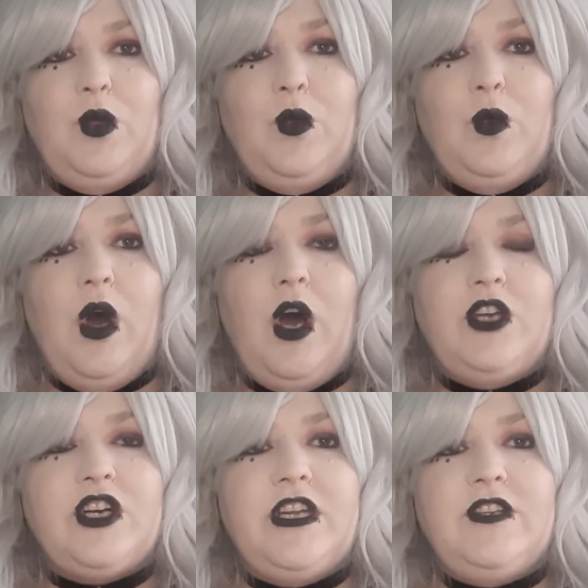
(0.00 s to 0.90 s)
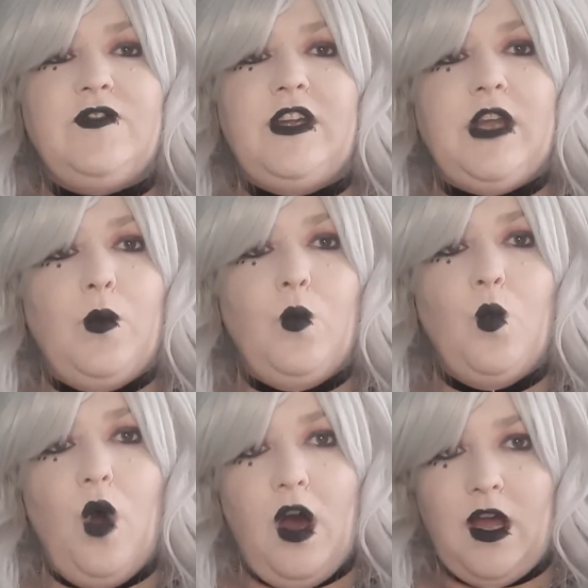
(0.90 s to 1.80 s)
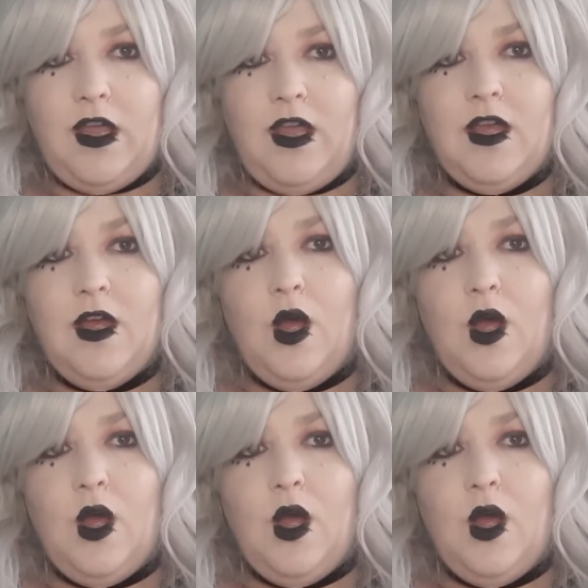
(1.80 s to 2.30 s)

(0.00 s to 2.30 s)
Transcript: who are trying to find out why